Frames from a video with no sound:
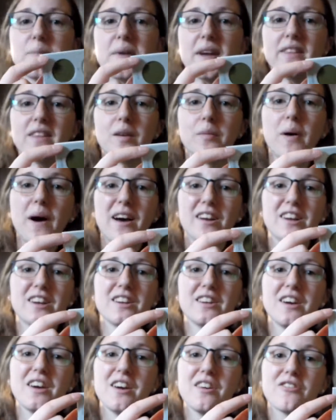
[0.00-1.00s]
I mainly bought
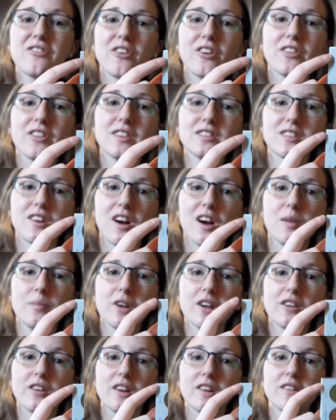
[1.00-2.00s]
it for this
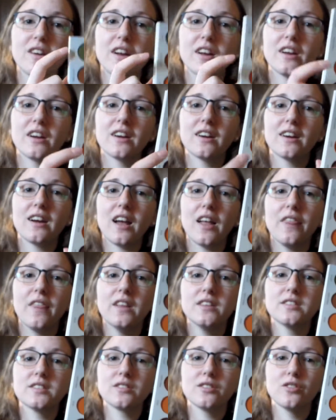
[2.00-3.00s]
army green right here and
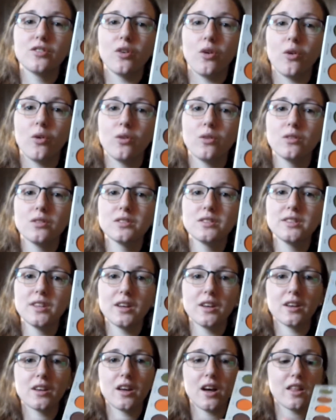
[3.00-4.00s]
this gold
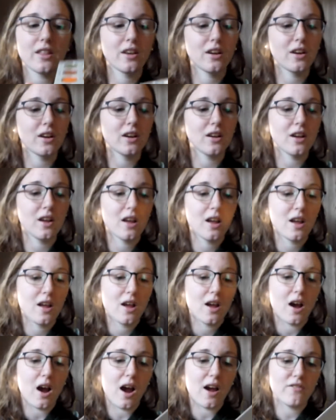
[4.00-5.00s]
color.
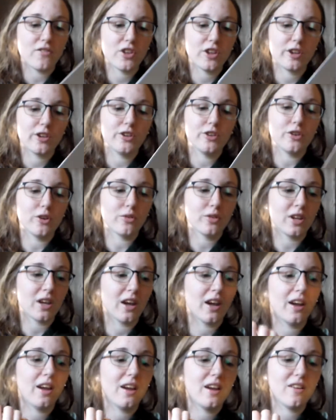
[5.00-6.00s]
I feel like you don't
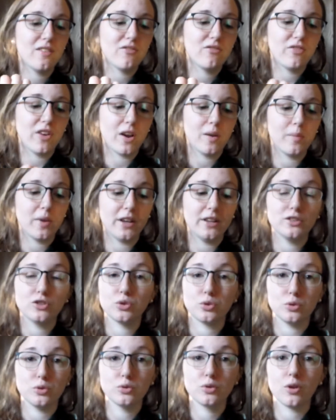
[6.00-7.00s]
get very many
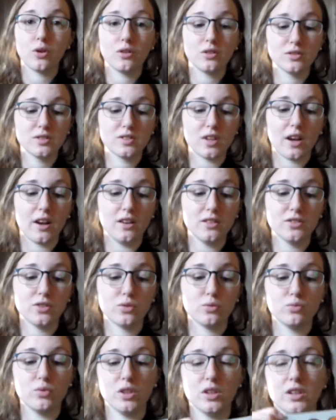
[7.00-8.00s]
true golds. I
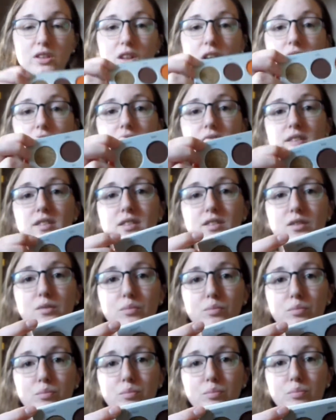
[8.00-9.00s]
also really love this
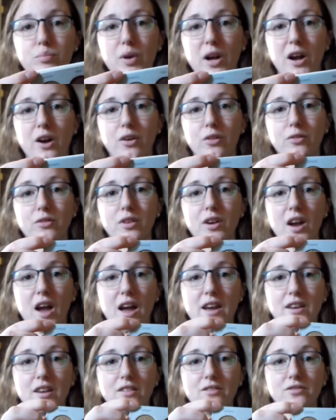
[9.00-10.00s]
brown
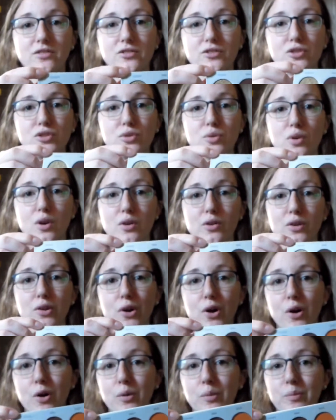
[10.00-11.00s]
kind of
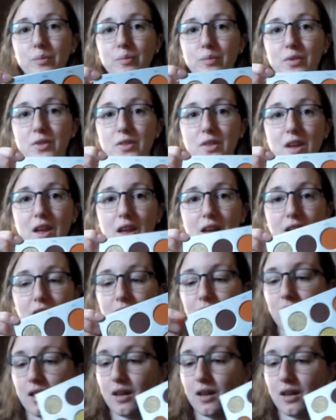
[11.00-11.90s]
duochrome thing.